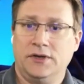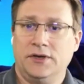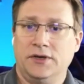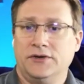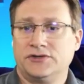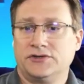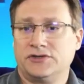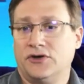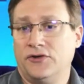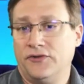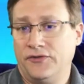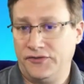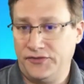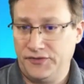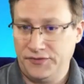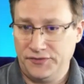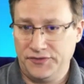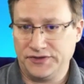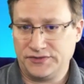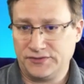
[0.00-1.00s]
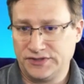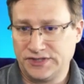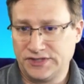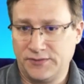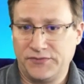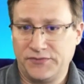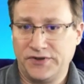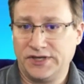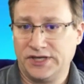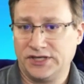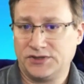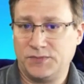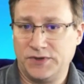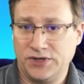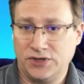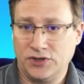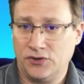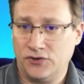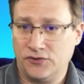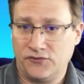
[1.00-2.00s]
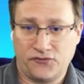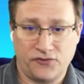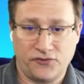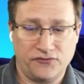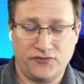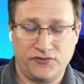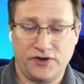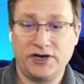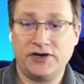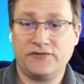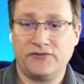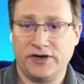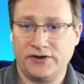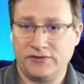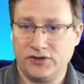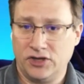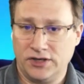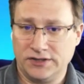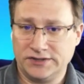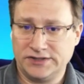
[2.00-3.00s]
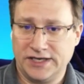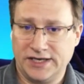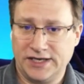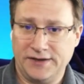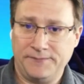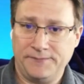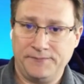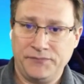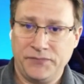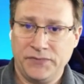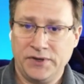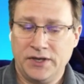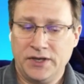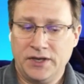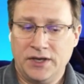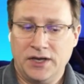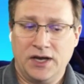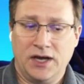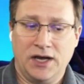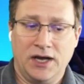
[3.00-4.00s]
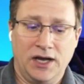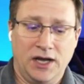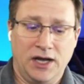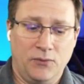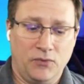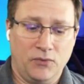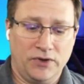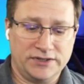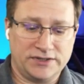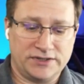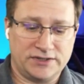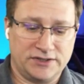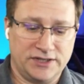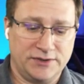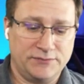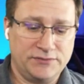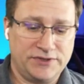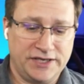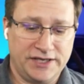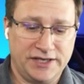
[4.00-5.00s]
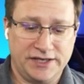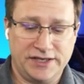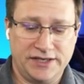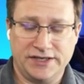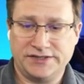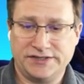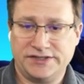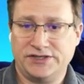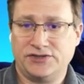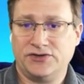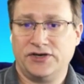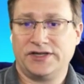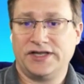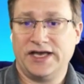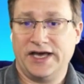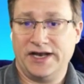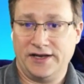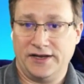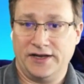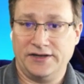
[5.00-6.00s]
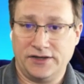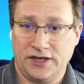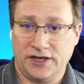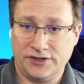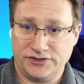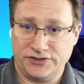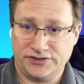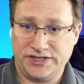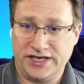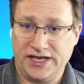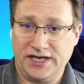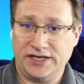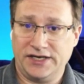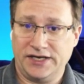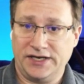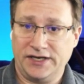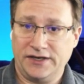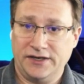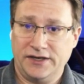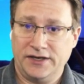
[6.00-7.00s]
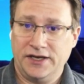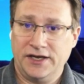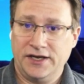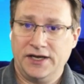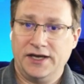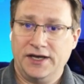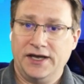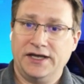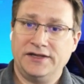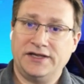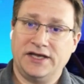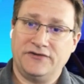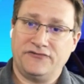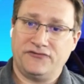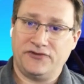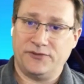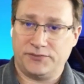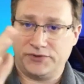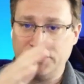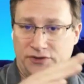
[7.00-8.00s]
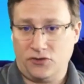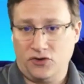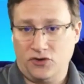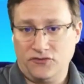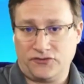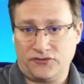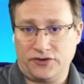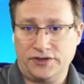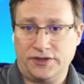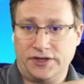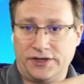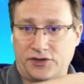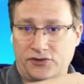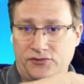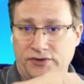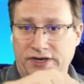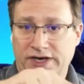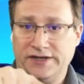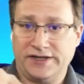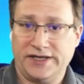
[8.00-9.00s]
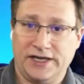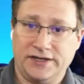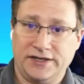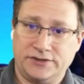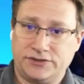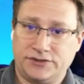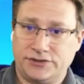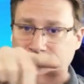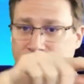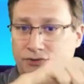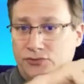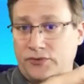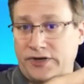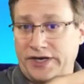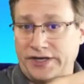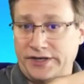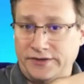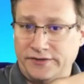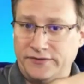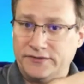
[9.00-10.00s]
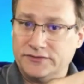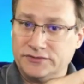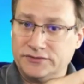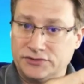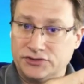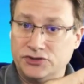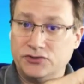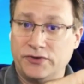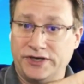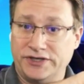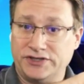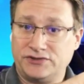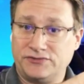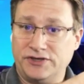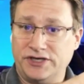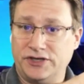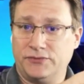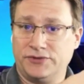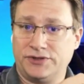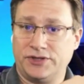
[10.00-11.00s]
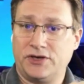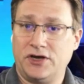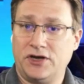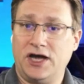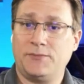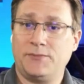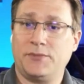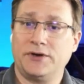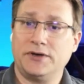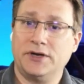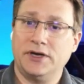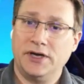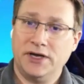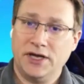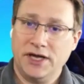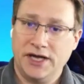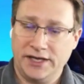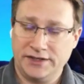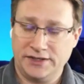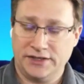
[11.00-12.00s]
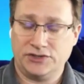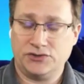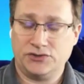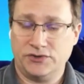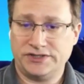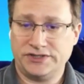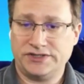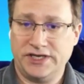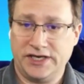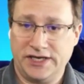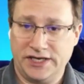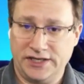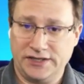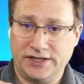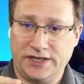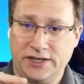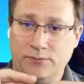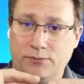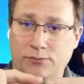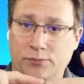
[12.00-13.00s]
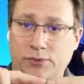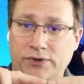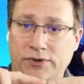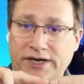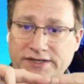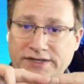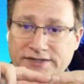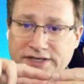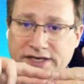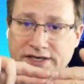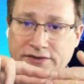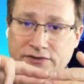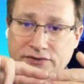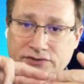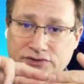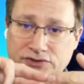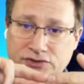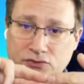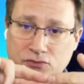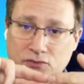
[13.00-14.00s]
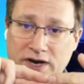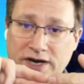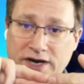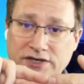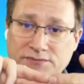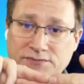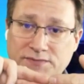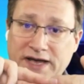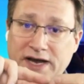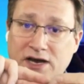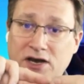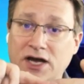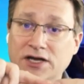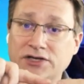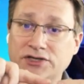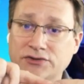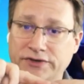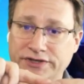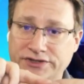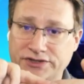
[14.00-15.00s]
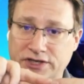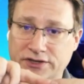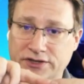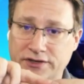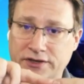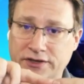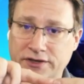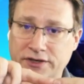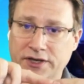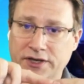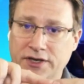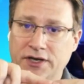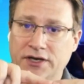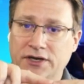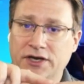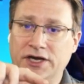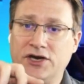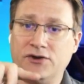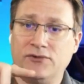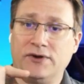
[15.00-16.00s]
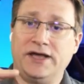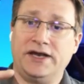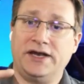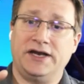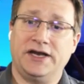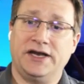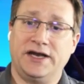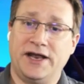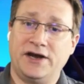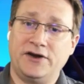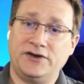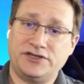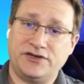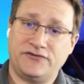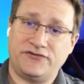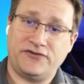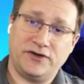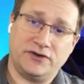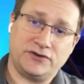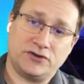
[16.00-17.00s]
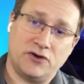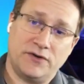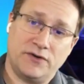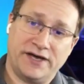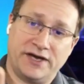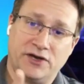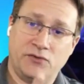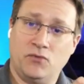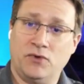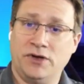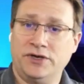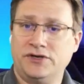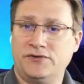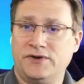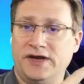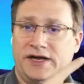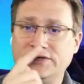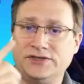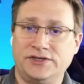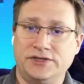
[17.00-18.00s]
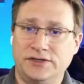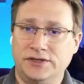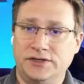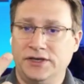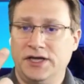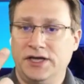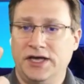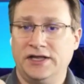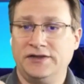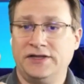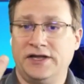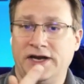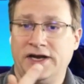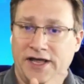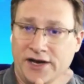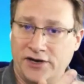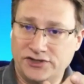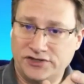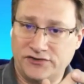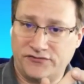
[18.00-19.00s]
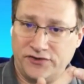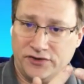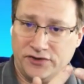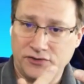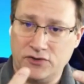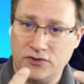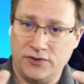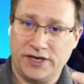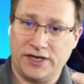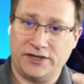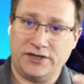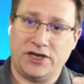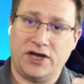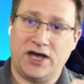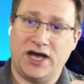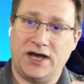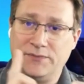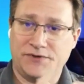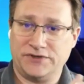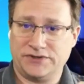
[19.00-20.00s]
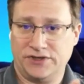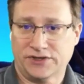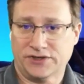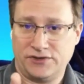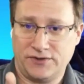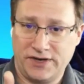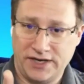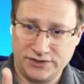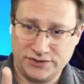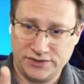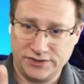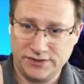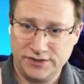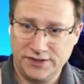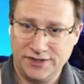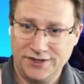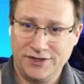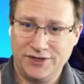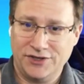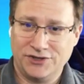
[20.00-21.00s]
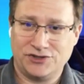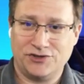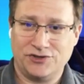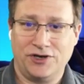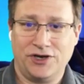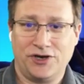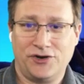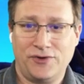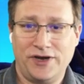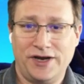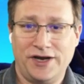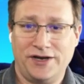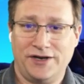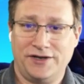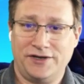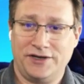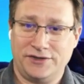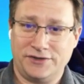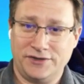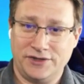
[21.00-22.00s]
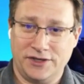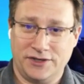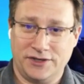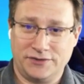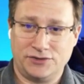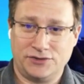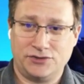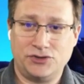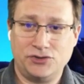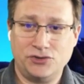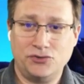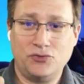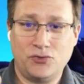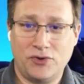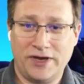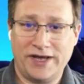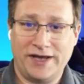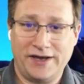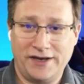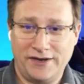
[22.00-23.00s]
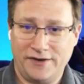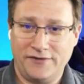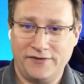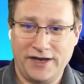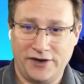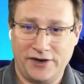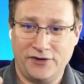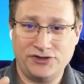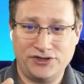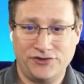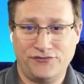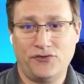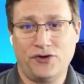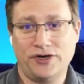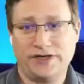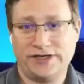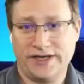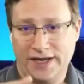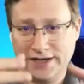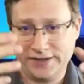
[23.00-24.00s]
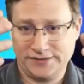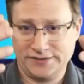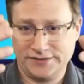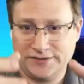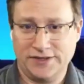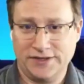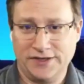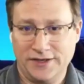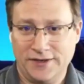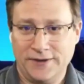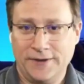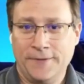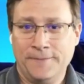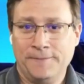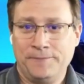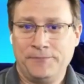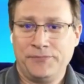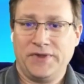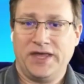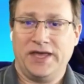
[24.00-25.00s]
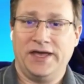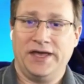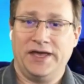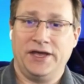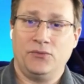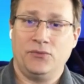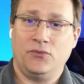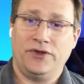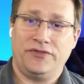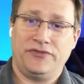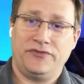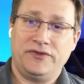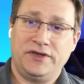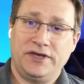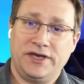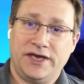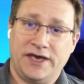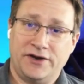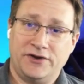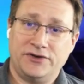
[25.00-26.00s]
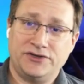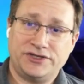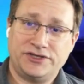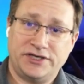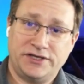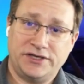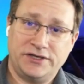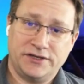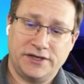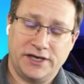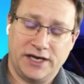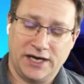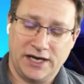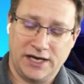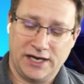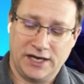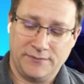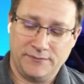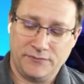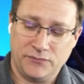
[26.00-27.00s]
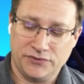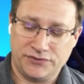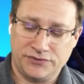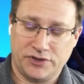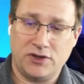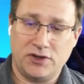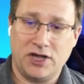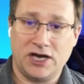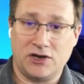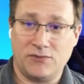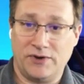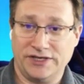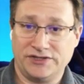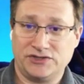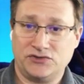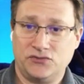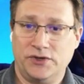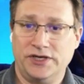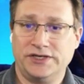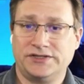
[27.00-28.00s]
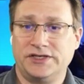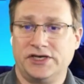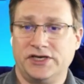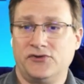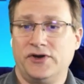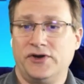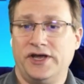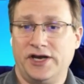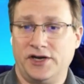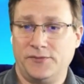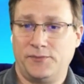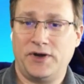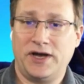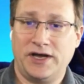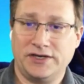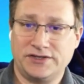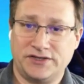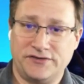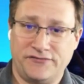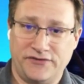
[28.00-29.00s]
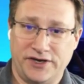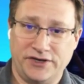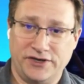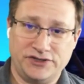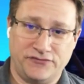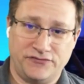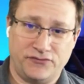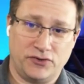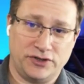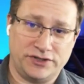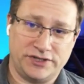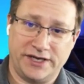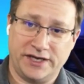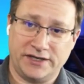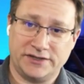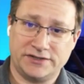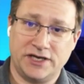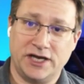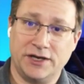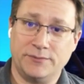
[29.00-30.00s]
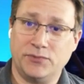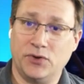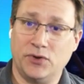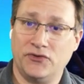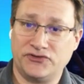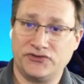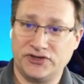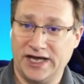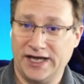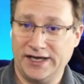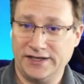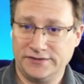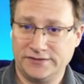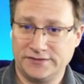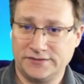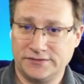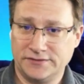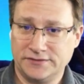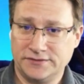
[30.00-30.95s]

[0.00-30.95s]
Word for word: So this was something that's been known for a very very long time. Uh, what Slim did is he took that and understanding, and then flipped it over, created that two way two way street with the copper, and then twisting it and then brazing those two wires back onto each other it created an energy field going in one direction mm-hmm. and then an energy field going in the opposite direction. Mm-hmm. So it created a, a two way energy vortex. And with the energy, um, with the clockwise twist, it created a positive energy vortex on both sides.